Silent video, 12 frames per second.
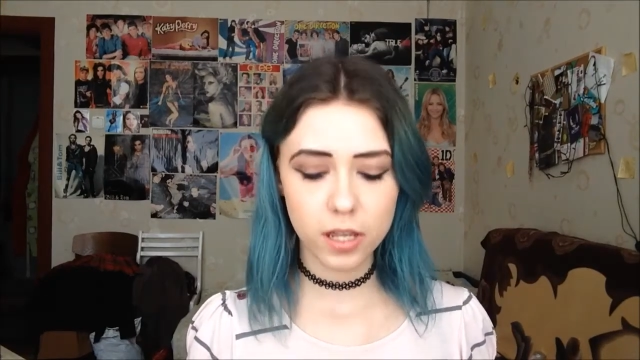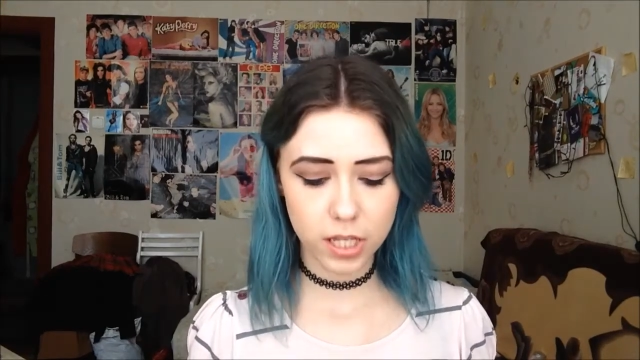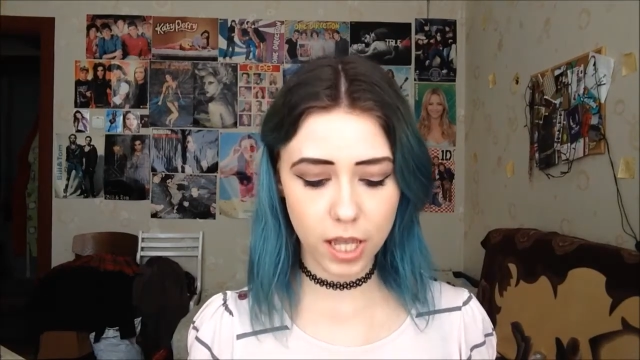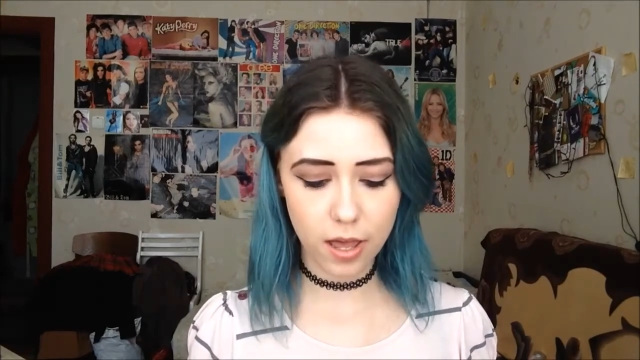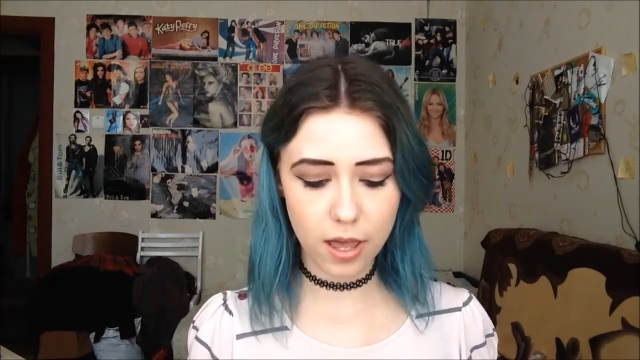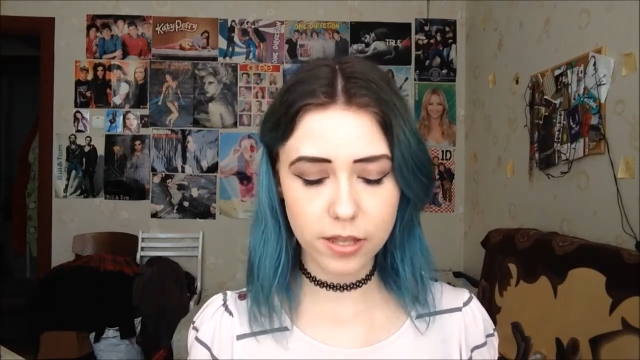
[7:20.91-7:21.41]

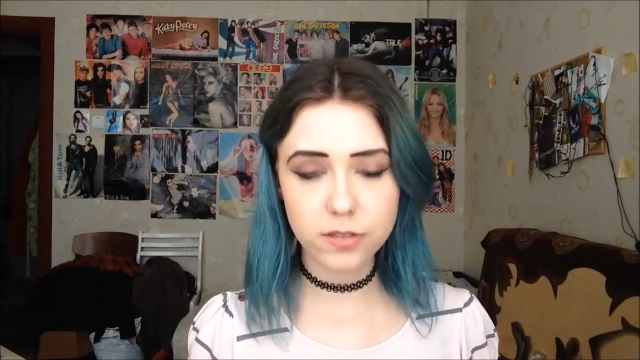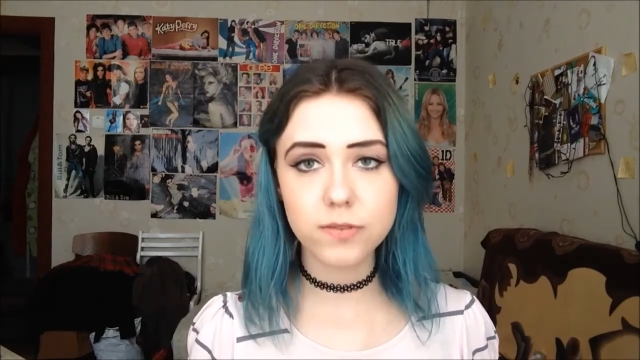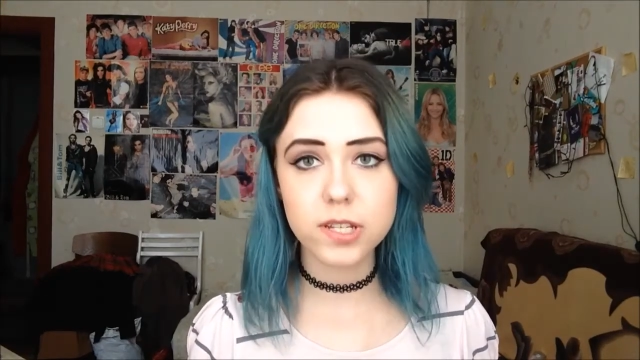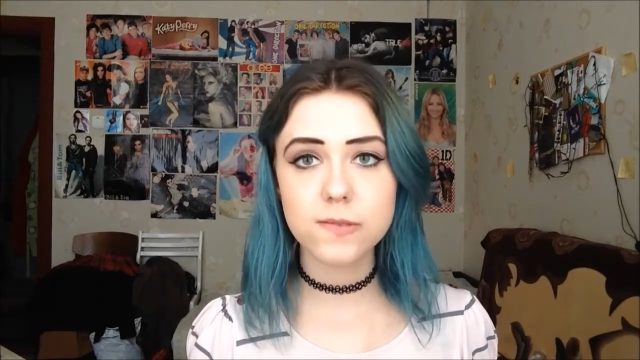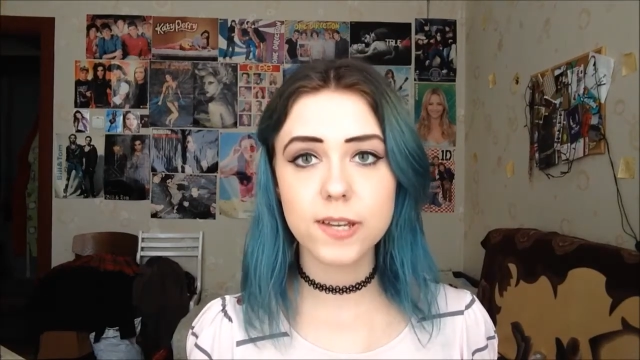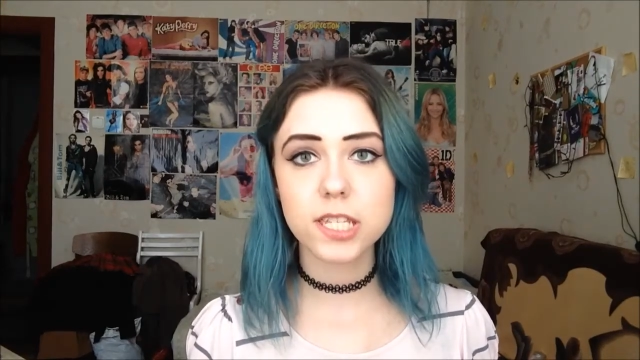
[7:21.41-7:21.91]
yeah, it
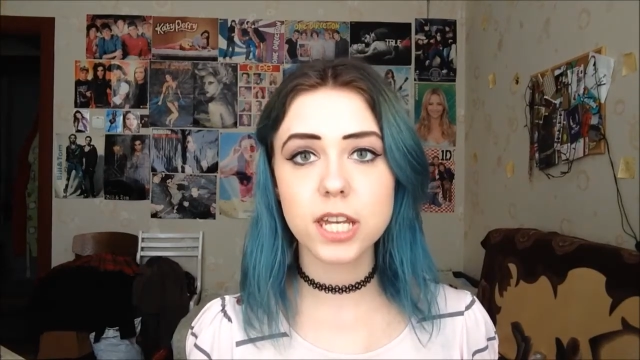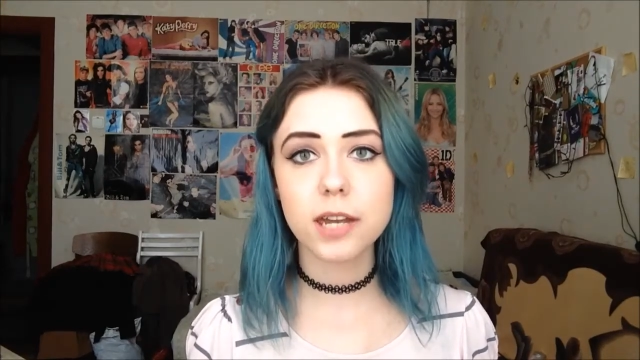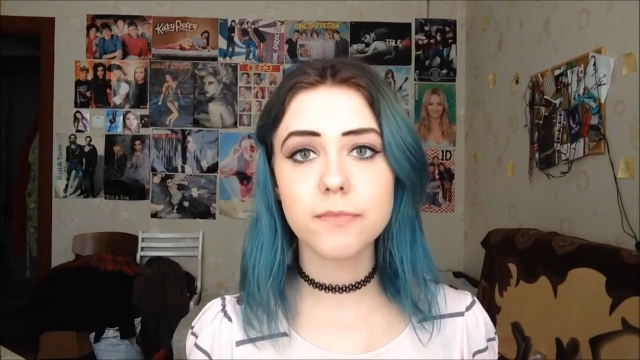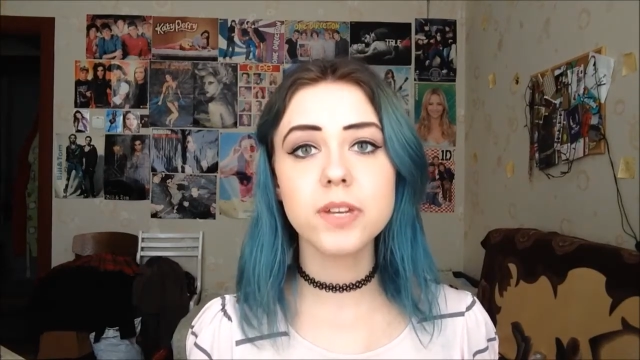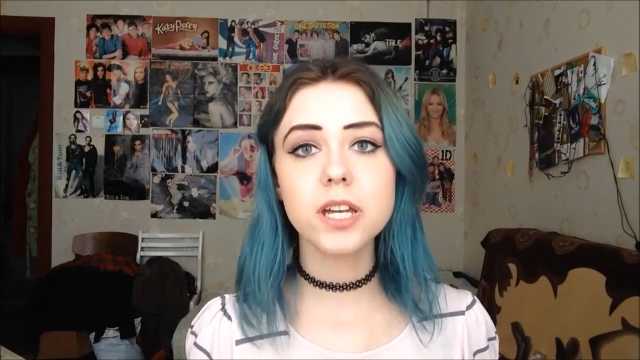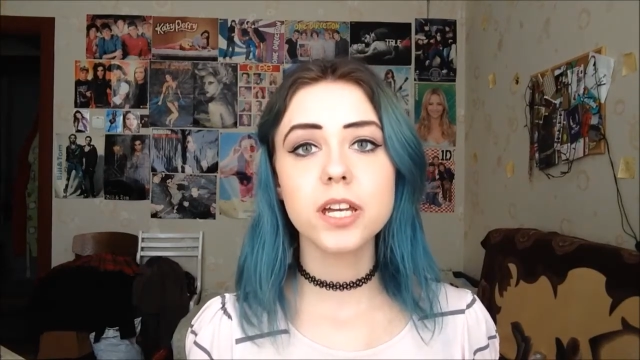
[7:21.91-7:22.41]
was that
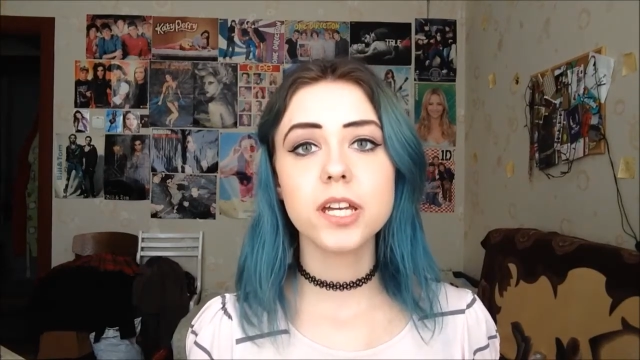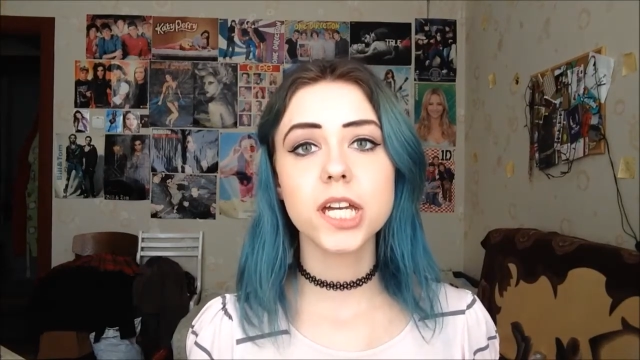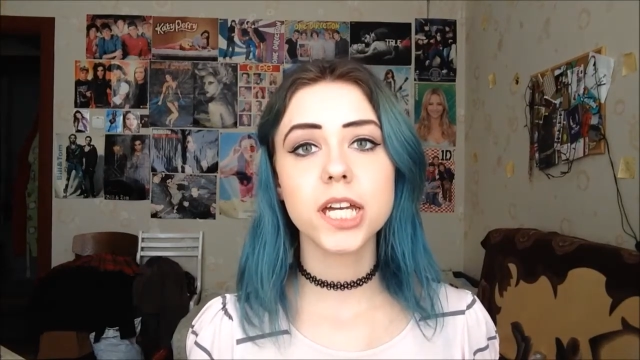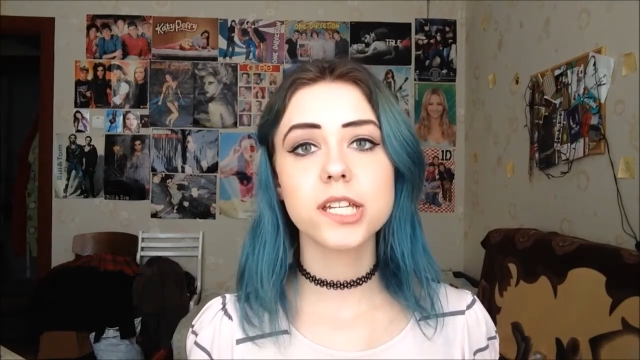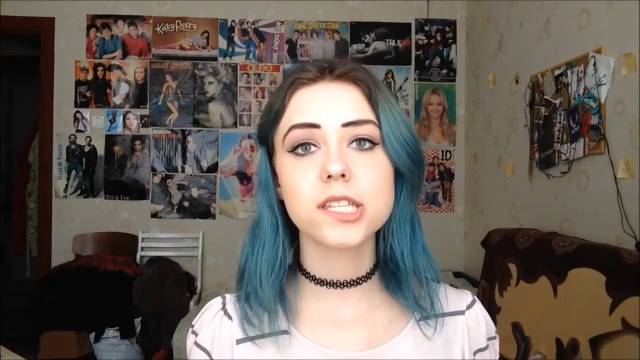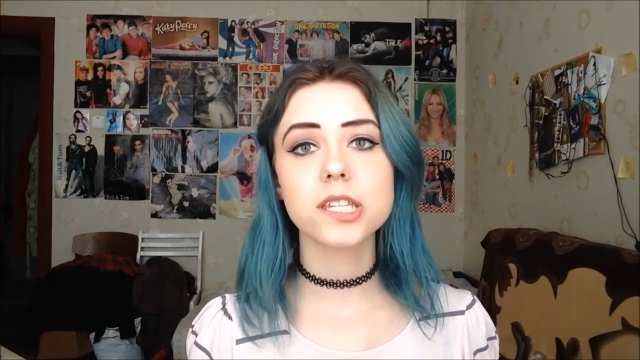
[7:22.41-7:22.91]
time,
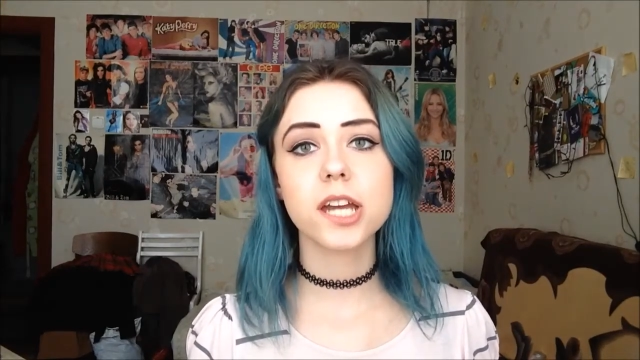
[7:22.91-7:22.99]
and